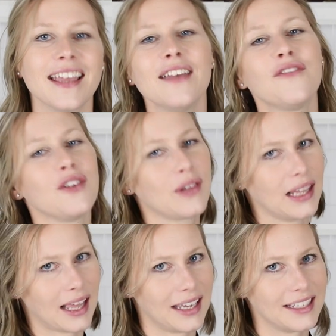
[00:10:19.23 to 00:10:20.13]
If you
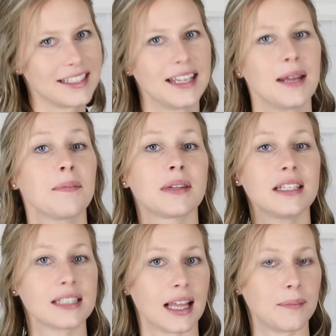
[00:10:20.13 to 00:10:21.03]
liked it,
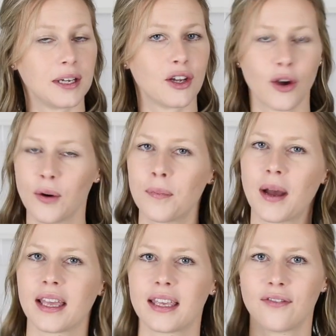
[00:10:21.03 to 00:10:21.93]
please let me know
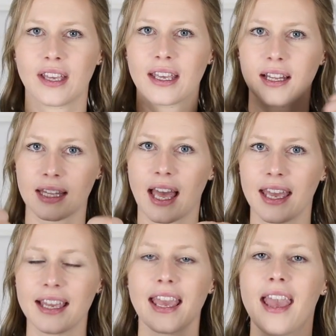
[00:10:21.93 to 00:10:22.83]
by giving it a
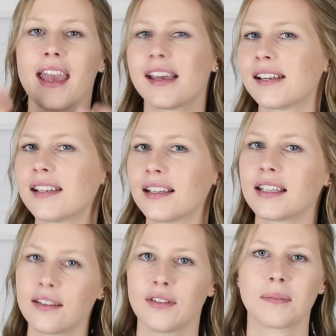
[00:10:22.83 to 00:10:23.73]
like and
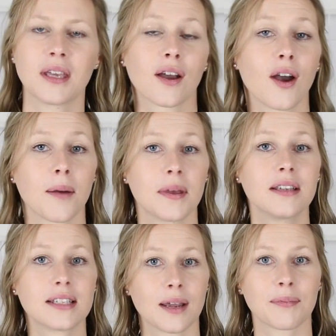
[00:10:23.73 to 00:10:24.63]
leaving me a
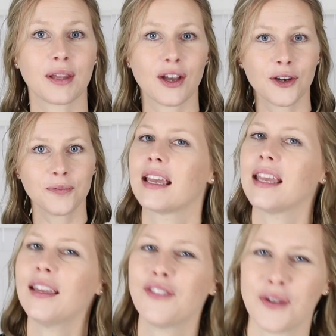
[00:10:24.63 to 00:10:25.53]
comment down below
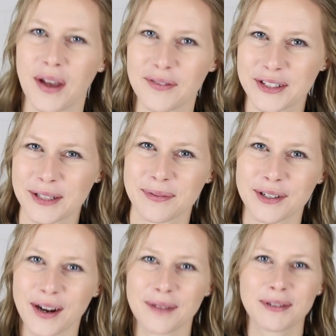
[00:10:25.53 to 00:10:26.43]
if you haven't
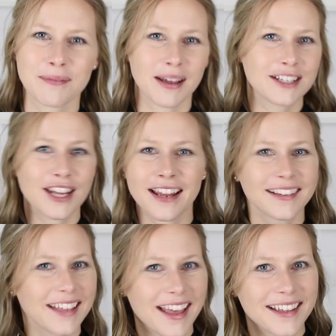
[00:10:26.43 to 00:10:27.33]
subscribed to my
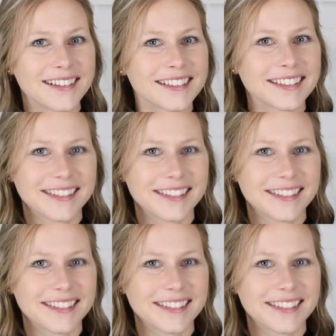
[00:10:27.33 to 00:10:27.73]
channel yet.